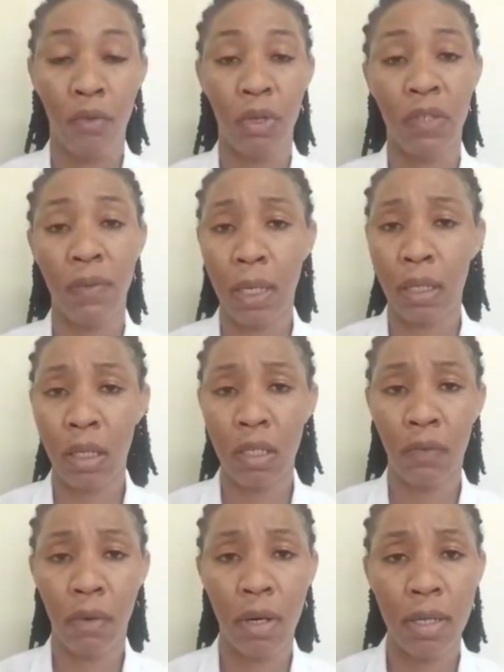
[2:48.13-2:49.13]
Risk factors
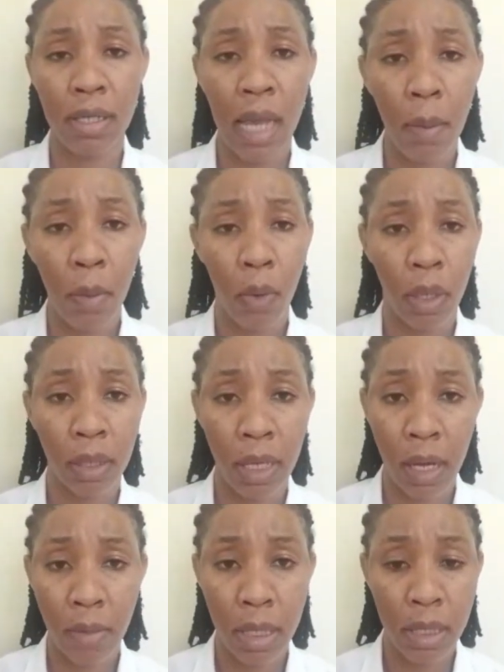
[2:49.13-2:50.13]
for type 1
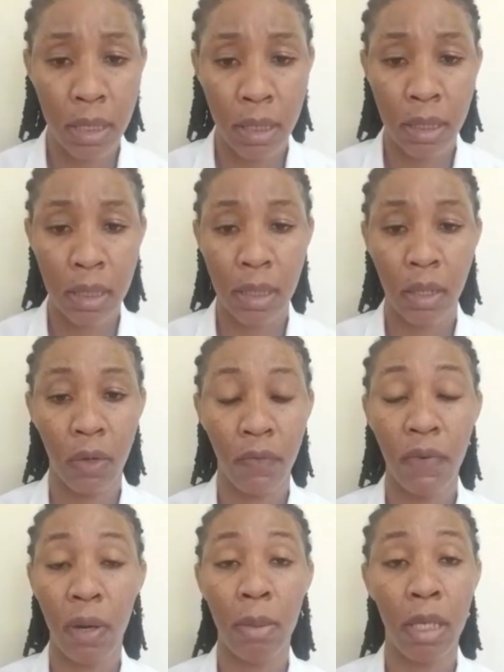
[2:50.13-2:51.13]
diabetes.
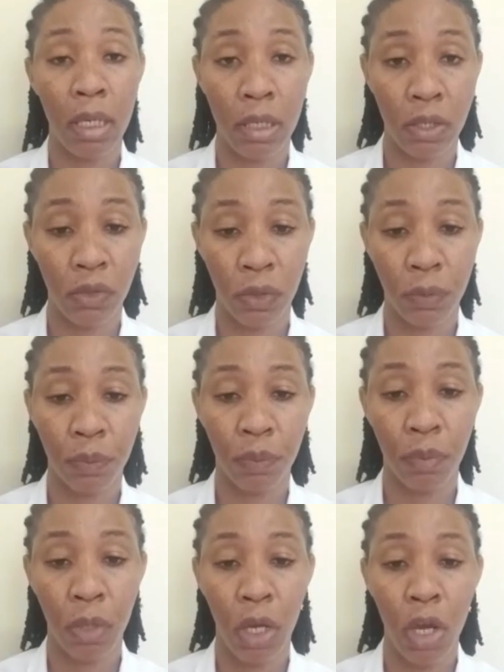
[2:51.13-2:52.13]
Family history.
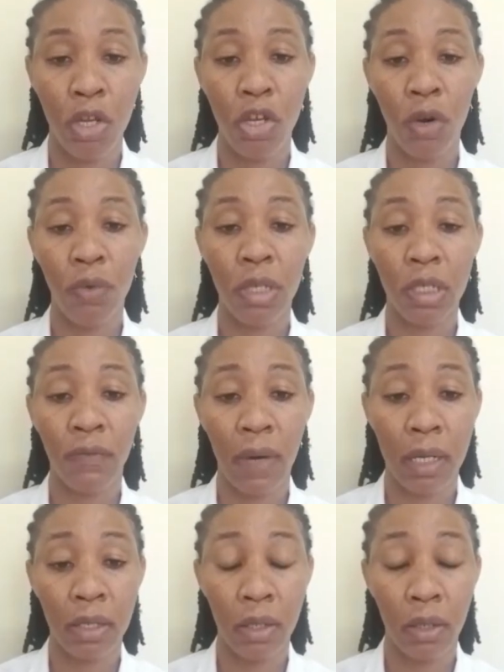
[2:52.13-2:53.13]
Your risk
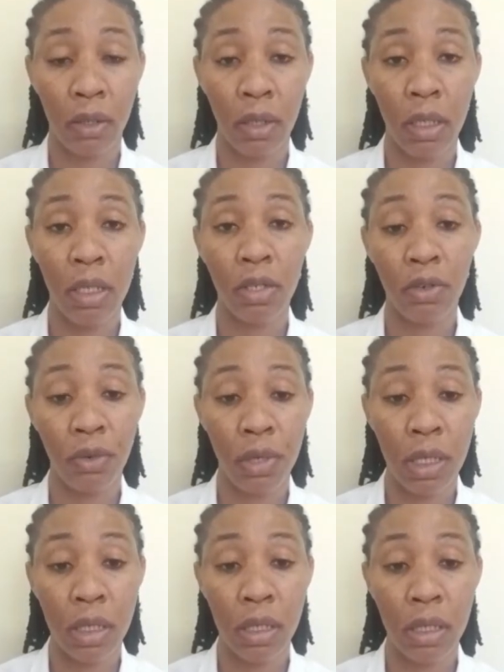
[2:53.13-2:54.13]
factor
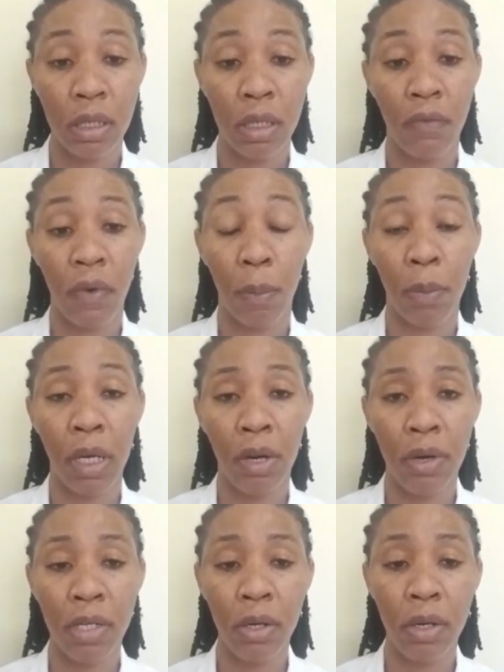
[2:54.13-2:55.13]
increases if a
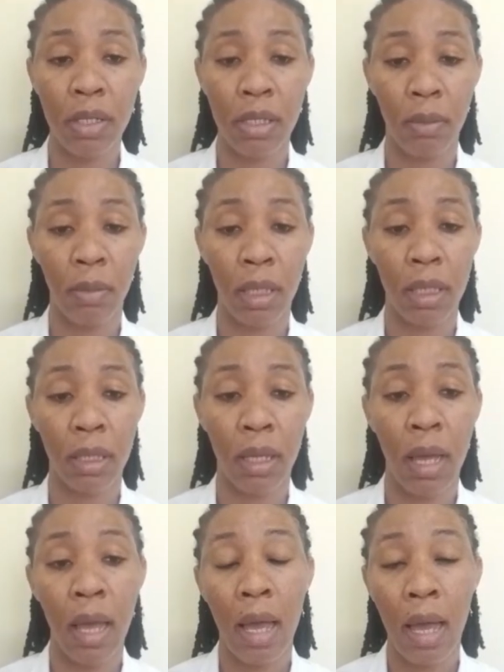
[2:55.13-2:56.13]
parent or sibling
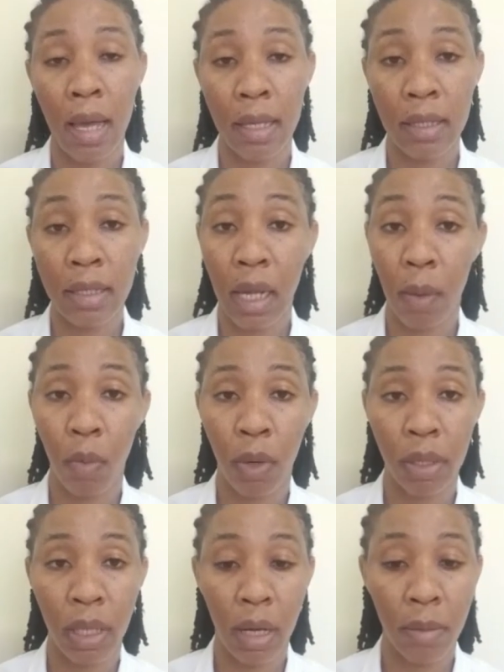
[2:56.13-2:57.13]
has type
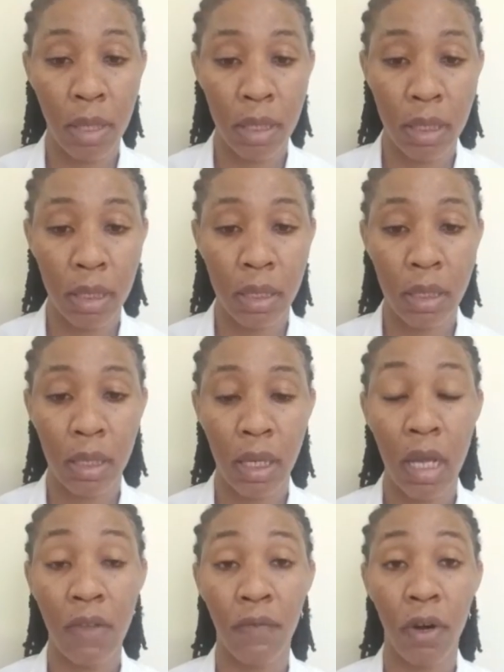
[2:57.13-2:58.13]
1 diabetes.
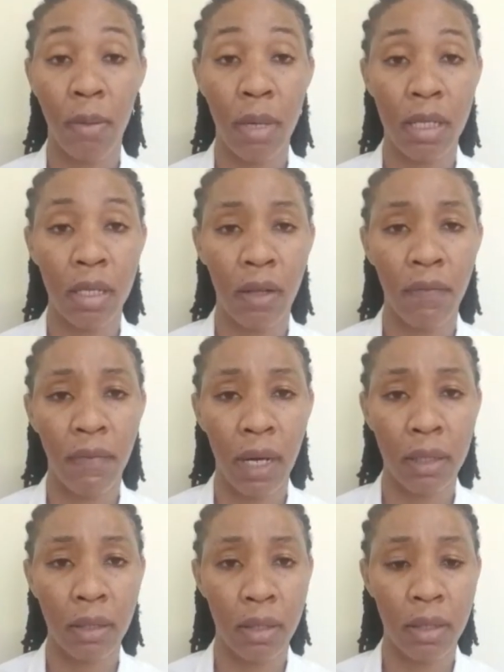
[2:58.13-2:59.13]
Environmental
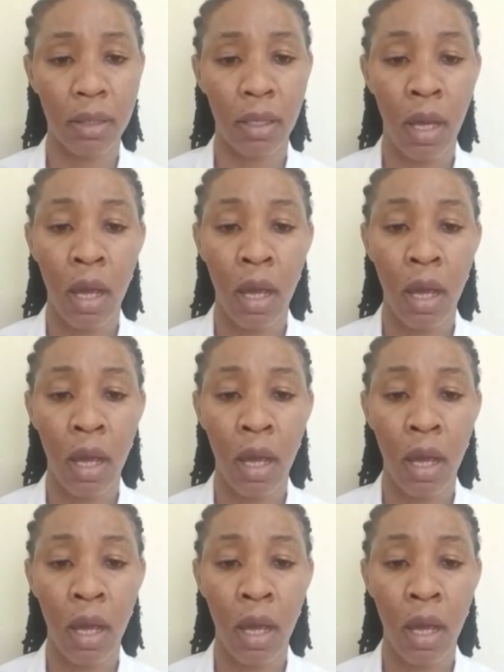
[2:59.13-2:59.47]
factors.